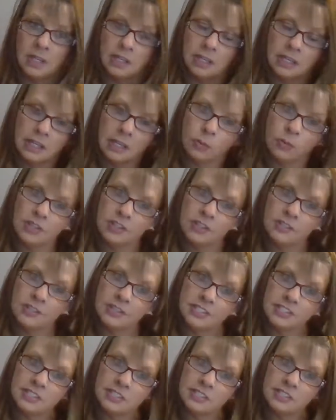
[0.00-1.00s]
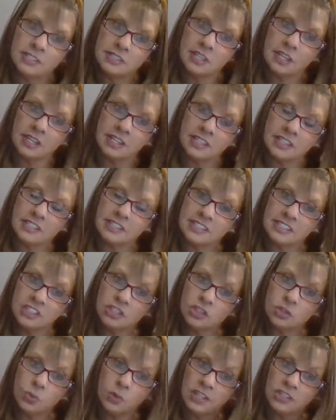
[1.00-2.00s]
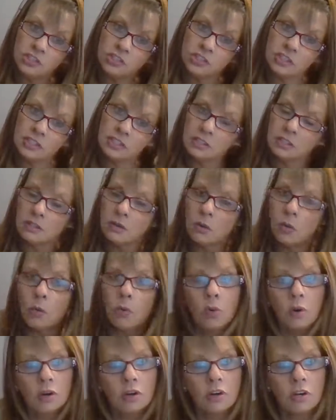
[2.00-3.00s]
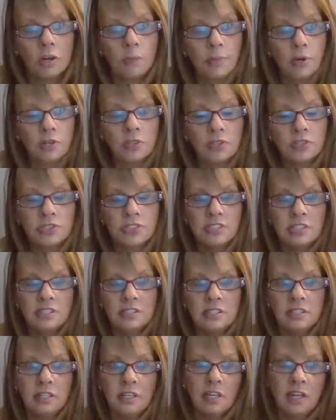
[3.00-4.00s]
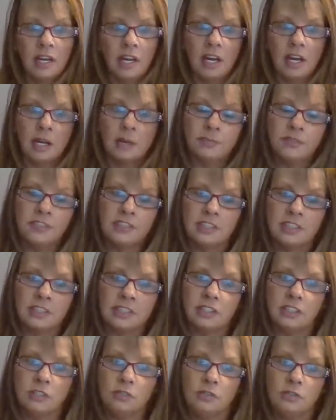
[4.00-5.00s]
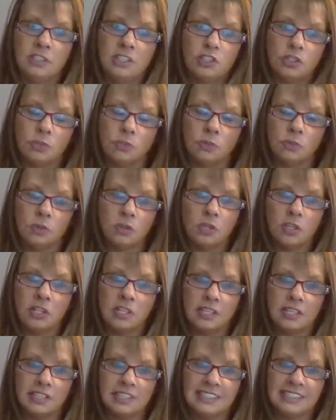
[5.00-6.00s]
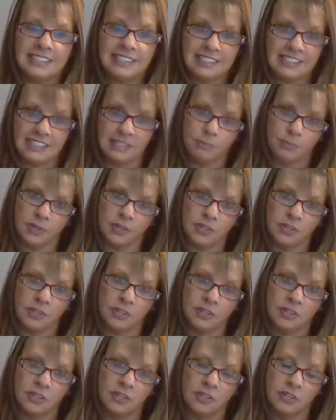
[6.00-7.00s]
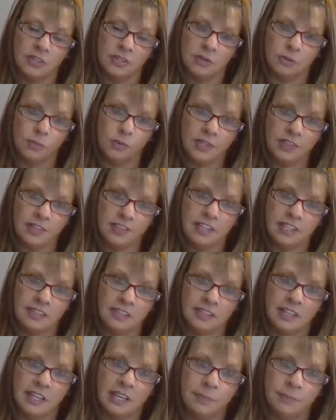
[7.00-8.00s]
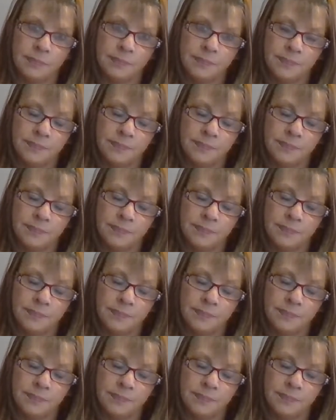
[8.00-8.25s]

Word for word: Now, whether this is a situation or a person, I'm feeling you need to look deeper within them,